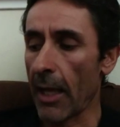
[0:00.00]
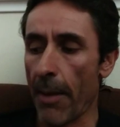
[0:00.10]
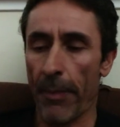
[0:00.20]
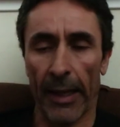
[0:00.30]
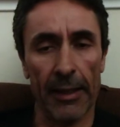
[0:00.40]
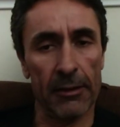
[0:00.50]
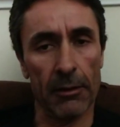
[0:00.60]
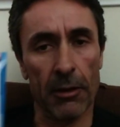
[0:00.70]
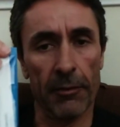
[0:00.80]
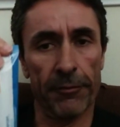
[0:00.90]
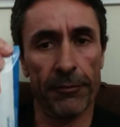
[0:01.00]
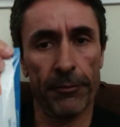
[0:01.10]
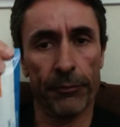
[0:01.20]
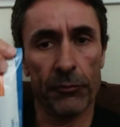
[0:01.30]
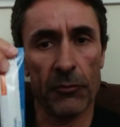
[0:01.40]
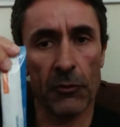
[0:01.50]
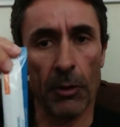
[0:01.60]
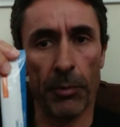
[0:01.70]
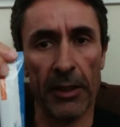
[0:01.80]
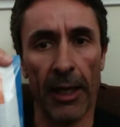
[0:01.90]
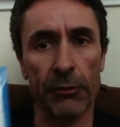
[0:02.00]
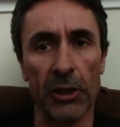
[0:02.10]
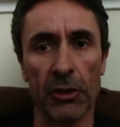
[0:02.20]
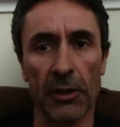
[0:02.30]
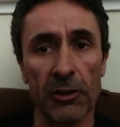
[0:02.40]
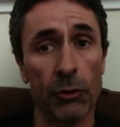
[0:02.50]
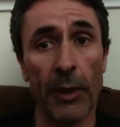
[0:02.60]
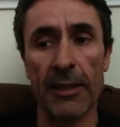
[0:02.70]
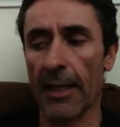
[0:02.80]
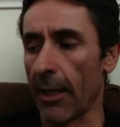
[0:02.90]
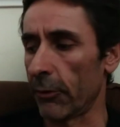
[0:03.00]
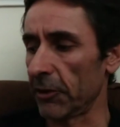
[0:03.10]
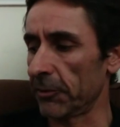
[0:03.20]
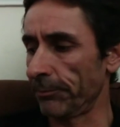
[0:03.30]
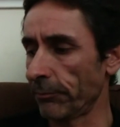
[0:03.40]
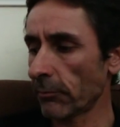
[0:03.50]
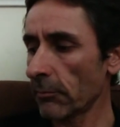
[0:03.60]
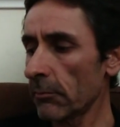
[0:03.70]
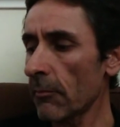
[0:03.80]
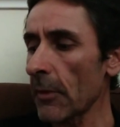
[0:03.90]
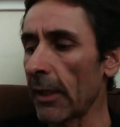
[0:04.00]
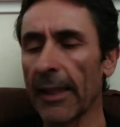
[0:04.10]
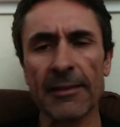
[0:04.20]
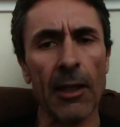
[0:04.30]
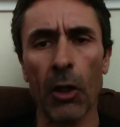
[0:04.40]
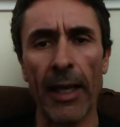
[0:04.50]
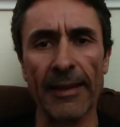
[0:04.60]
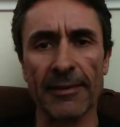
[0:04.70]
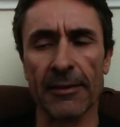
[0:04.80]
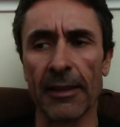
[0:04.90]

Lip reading: A packet of complete hydration is 20 calories. That's a lot less